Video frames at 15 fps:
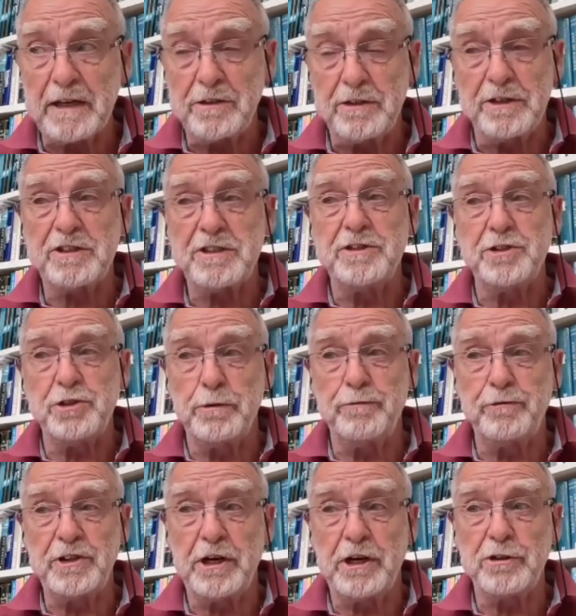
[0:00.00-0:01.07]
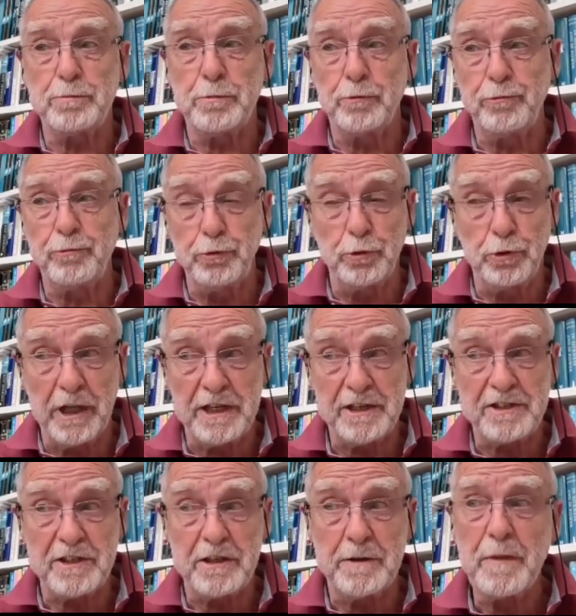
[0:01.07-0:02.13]
to this issue of charitable food
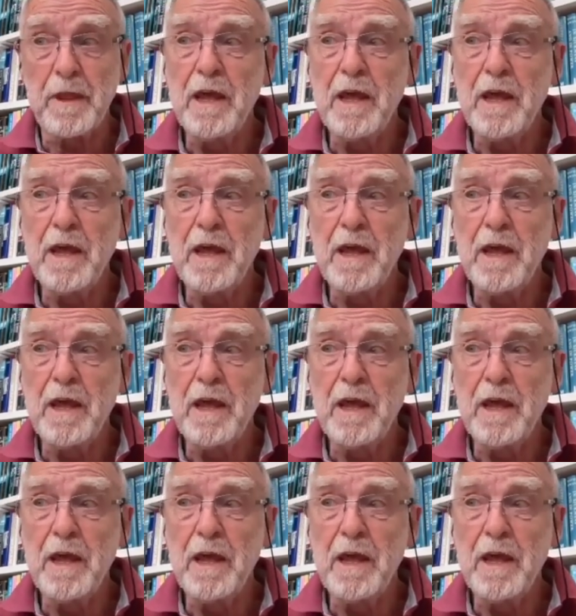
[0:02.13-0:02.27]
later,